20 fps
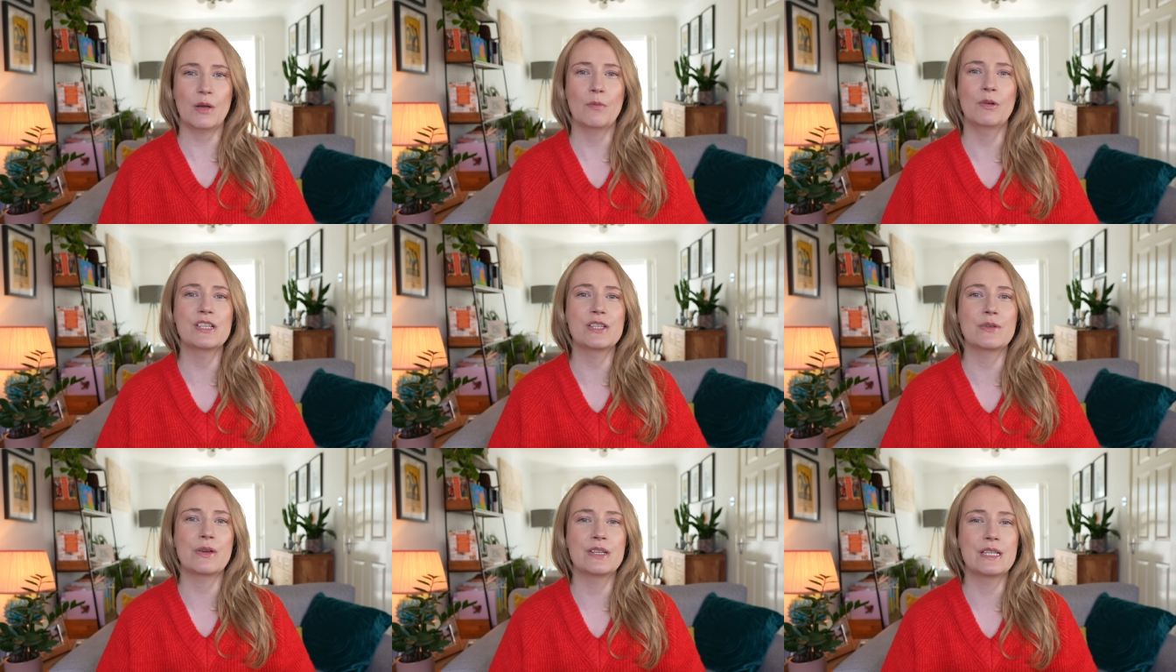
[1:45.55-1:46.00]

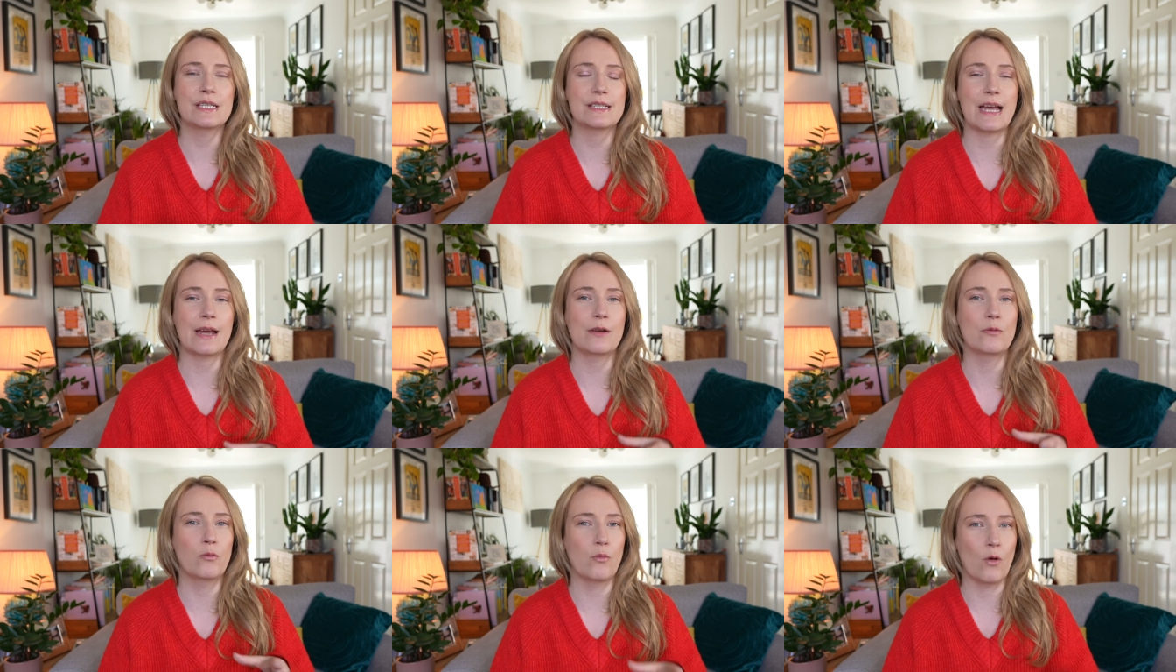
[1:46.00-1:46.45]
Once you
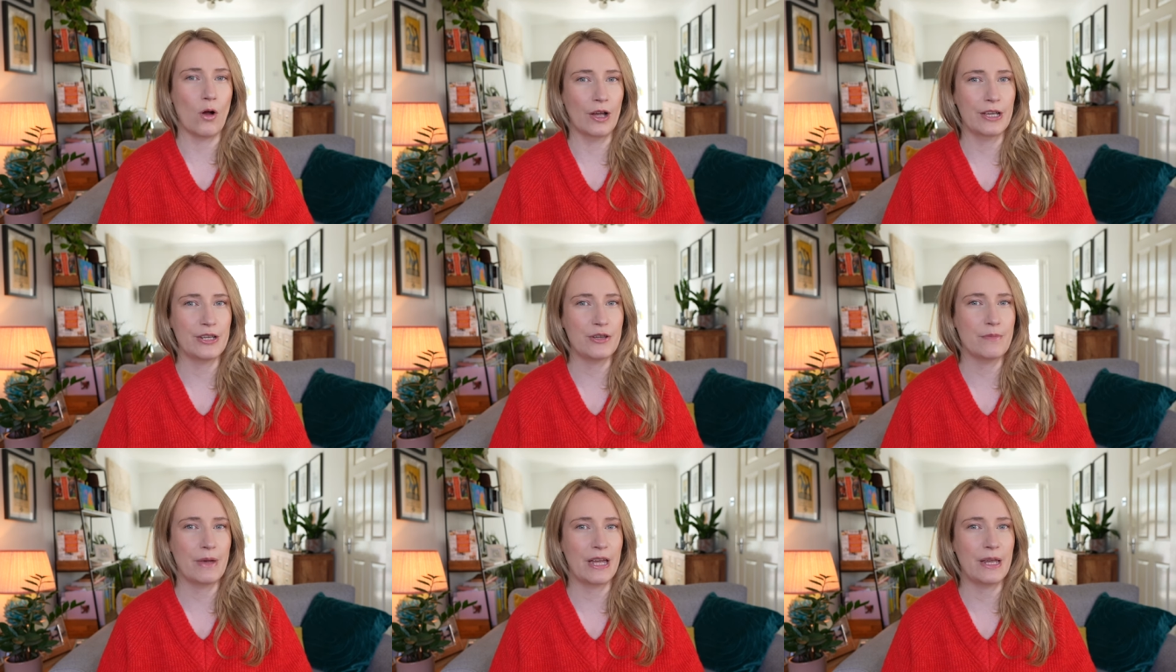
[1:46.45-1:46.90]
understand why
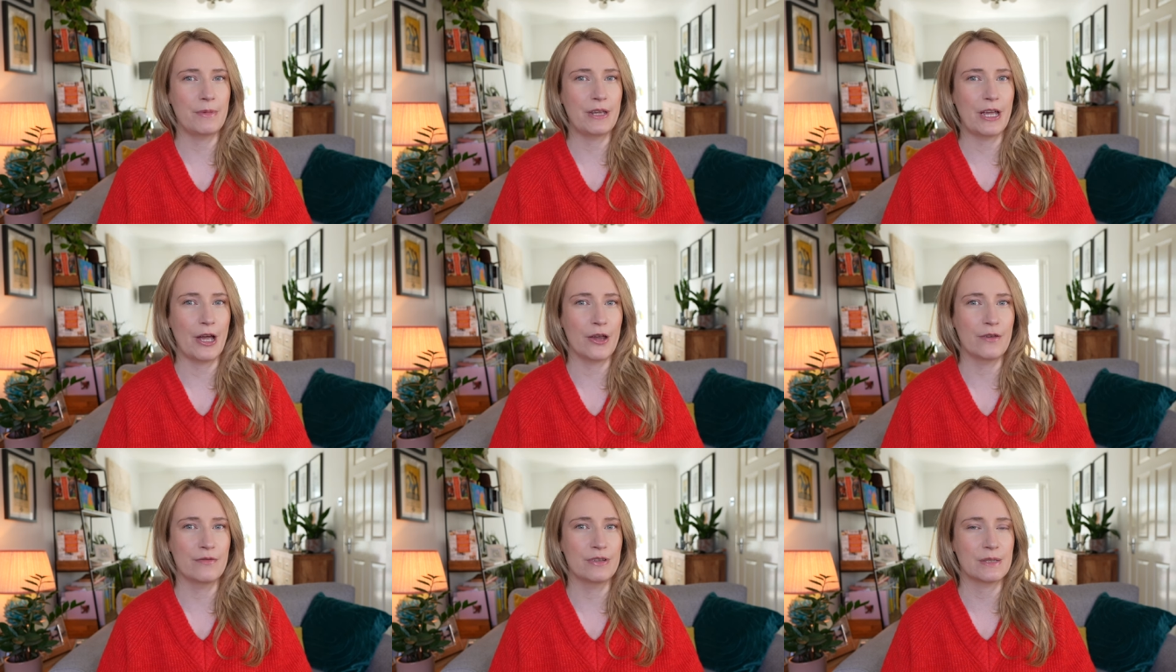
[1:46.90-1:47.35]
you may
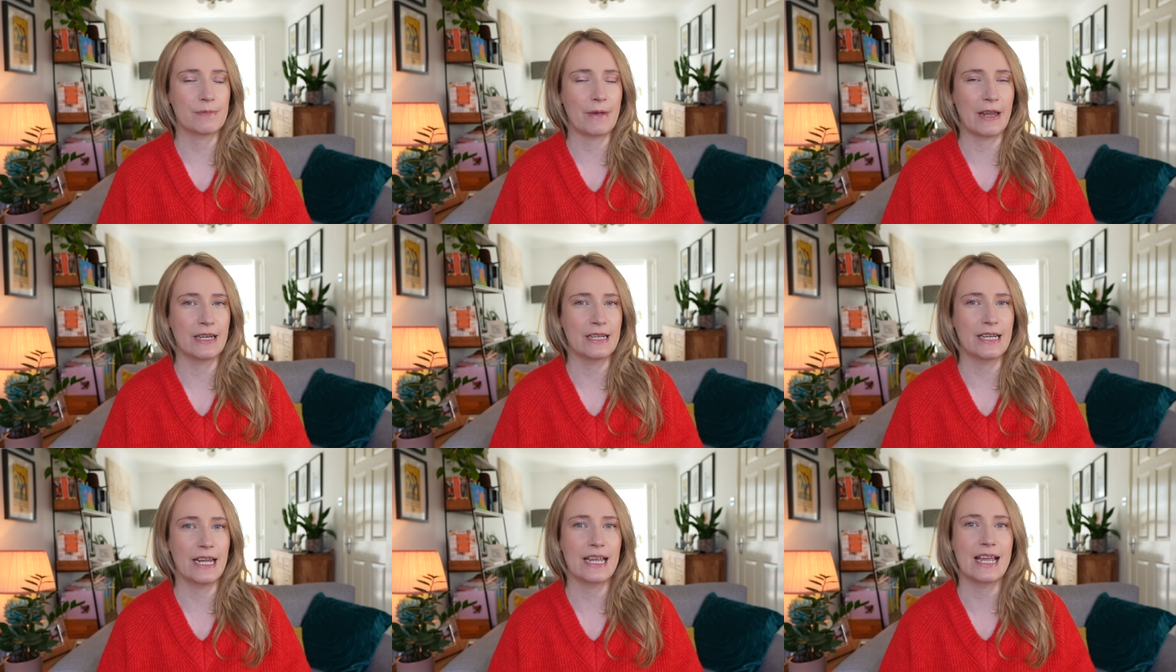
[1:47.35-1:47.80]
be
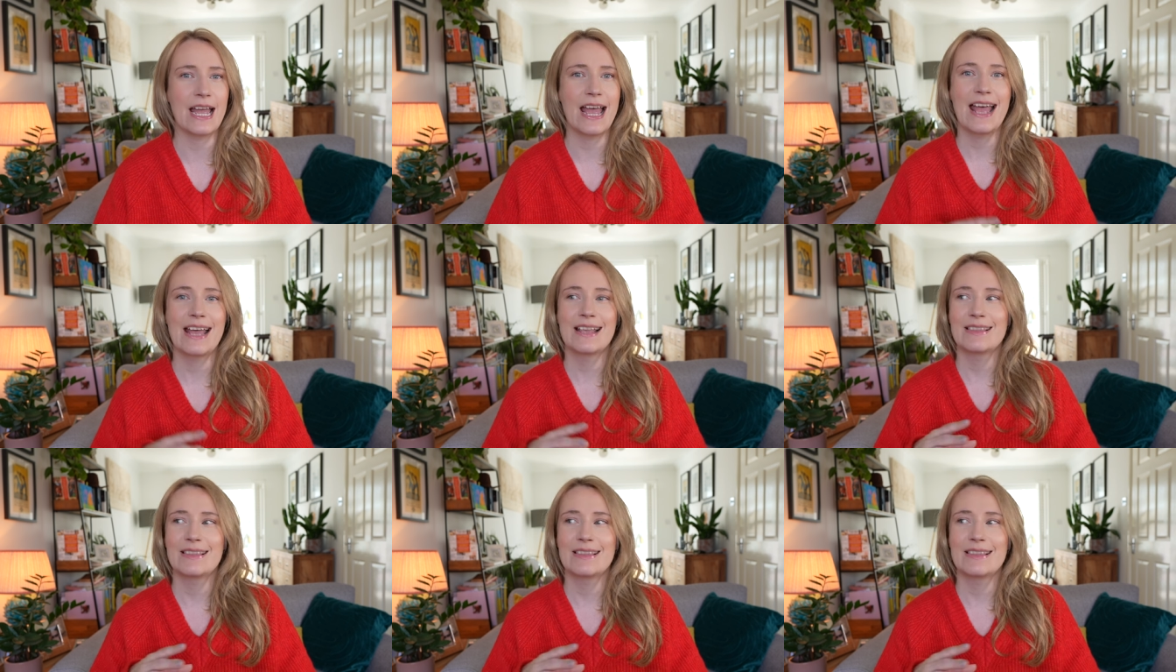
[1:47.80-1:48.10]
overspending,